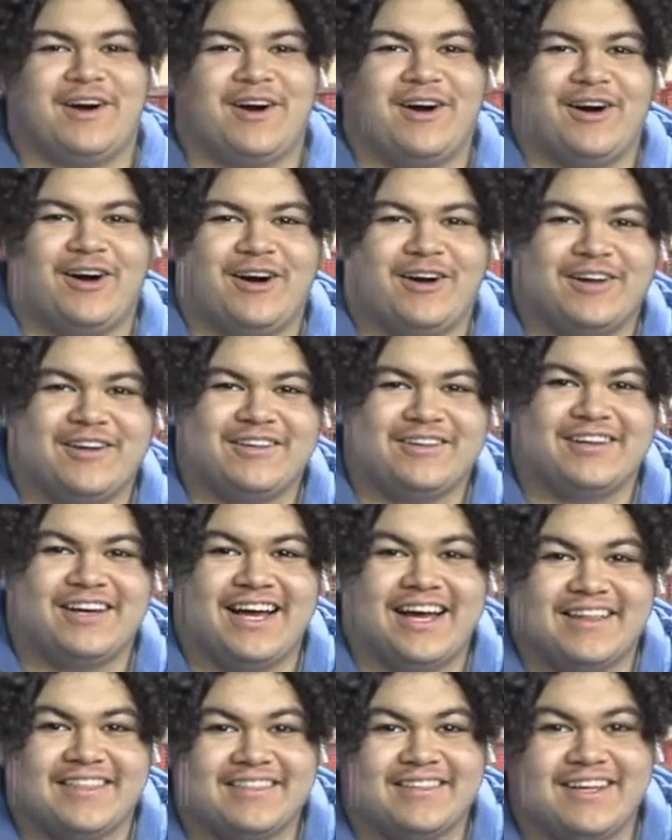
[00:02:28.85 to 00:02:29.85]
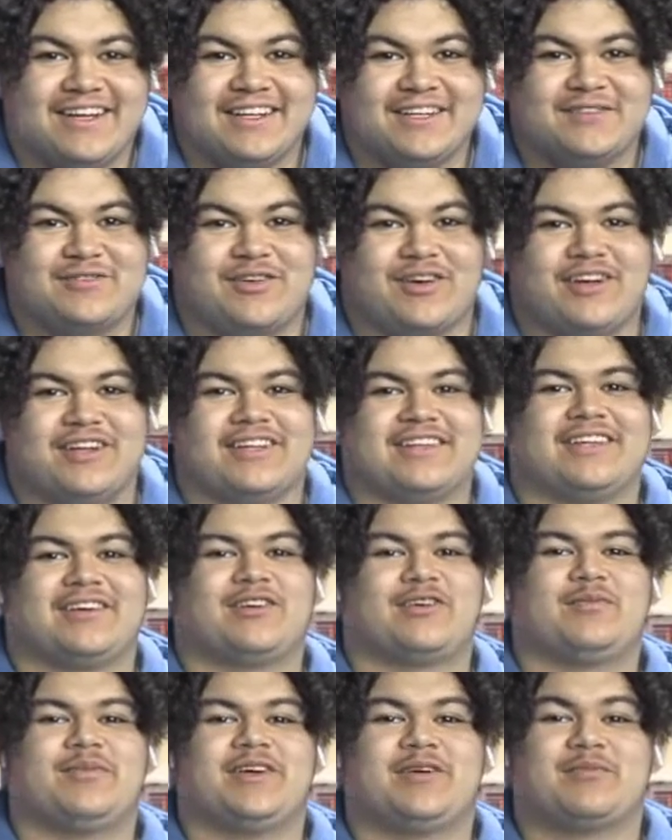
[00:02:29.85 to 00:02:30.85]
On the athletic front, there
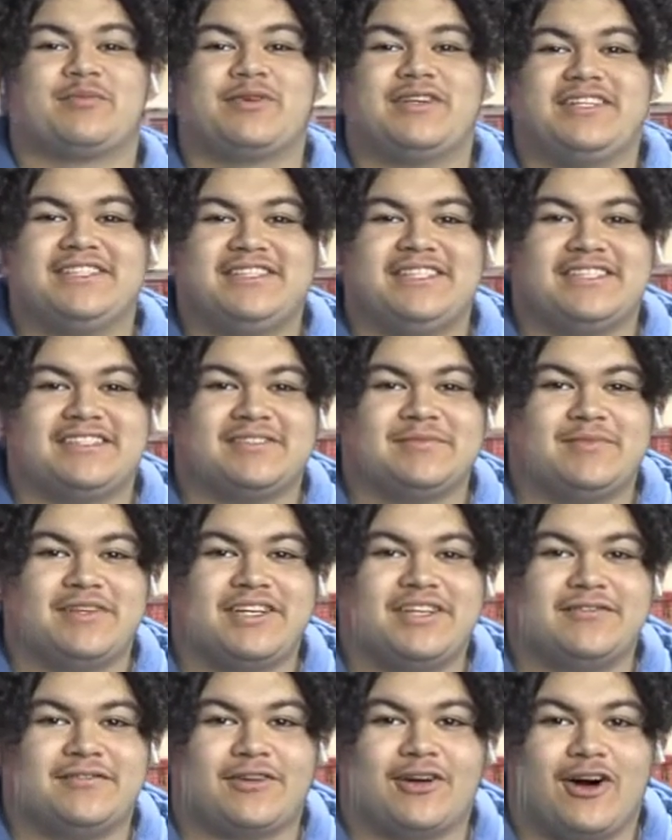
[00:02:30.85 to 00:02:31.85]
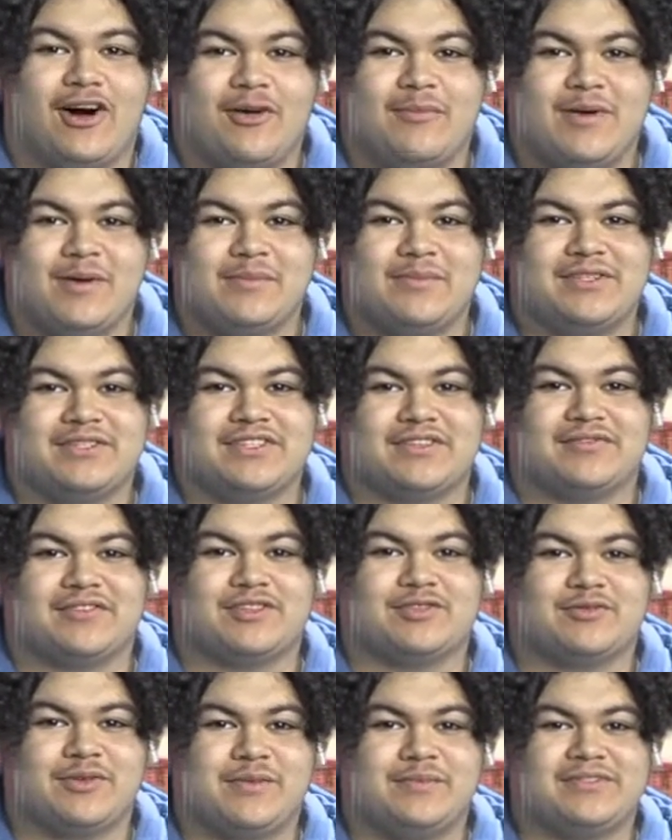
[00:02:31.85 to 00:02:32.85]
will be a preseason meeting for all members of the
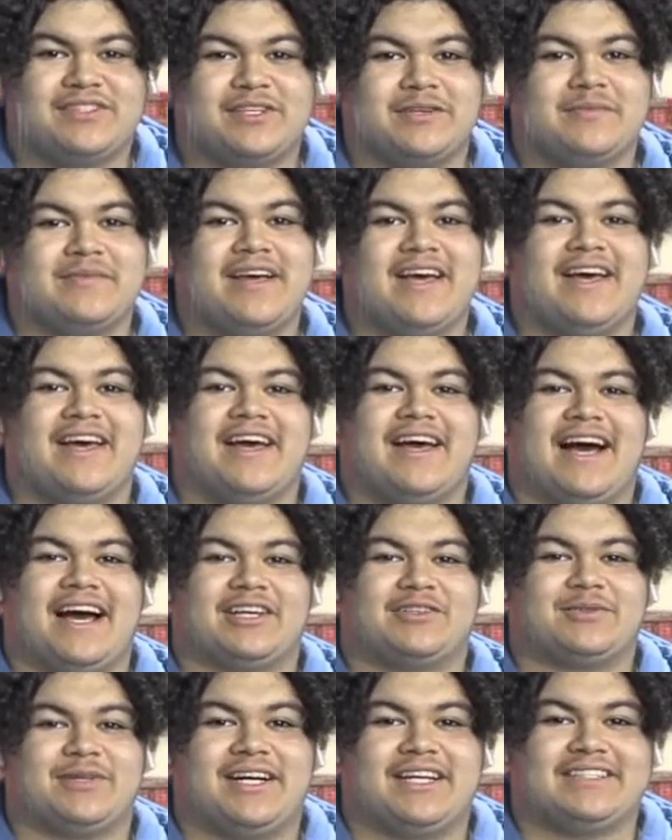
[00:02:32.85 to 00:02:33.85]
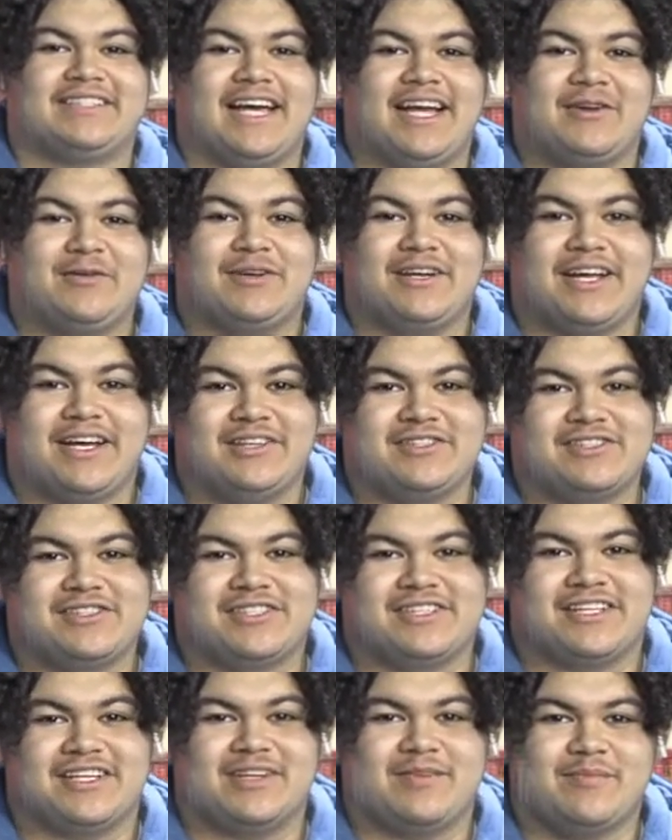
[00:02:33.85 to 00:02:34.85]
swim team, as well as anyone
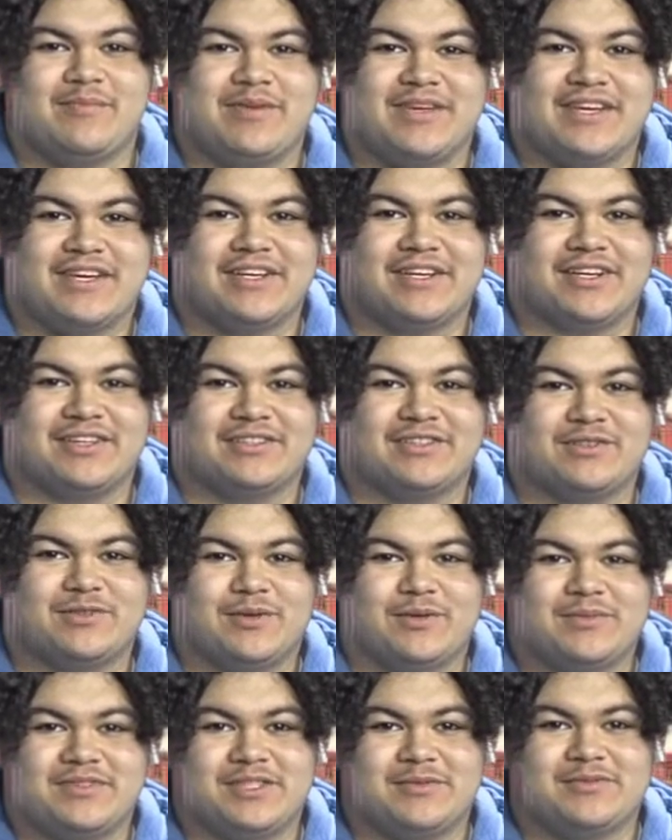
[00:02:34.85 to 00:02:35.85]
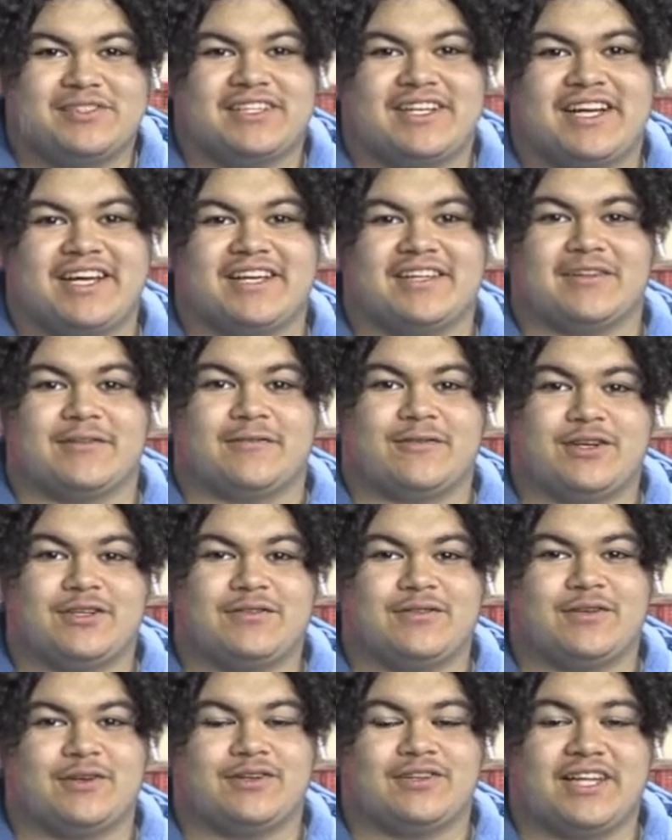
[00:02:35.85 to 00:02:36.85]
interested in being on swim team today in the first
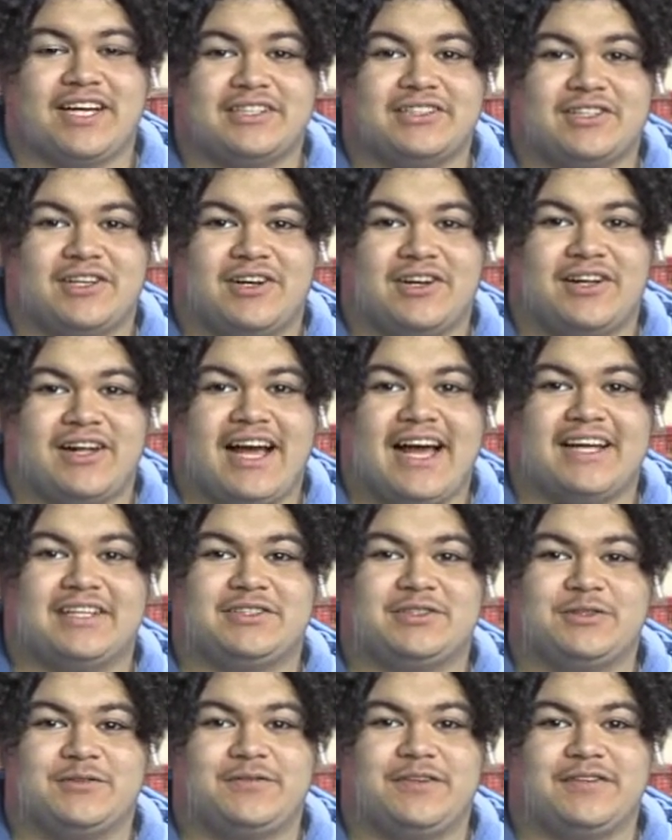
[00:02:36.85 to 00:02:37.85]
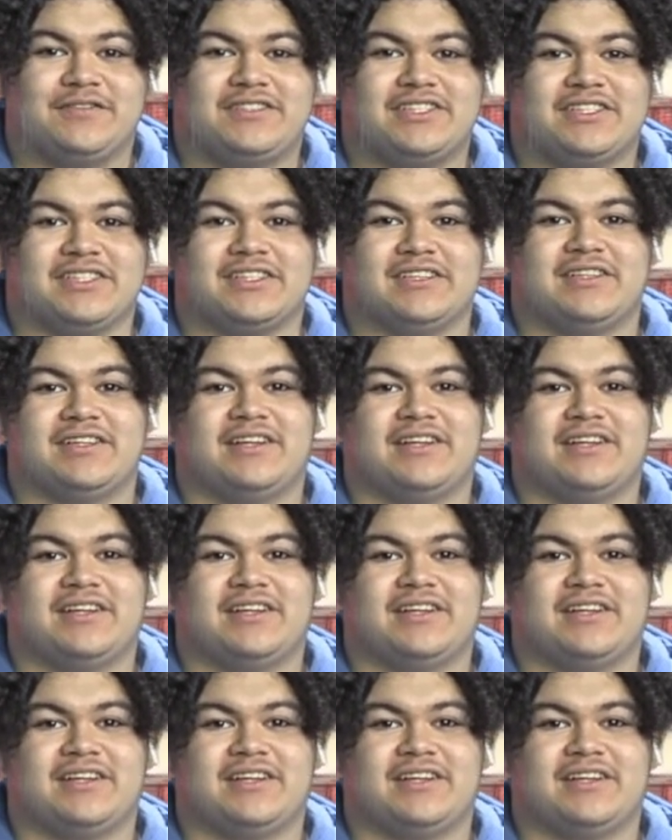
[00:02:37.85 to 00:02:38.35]
floor lecture hall at 2.15.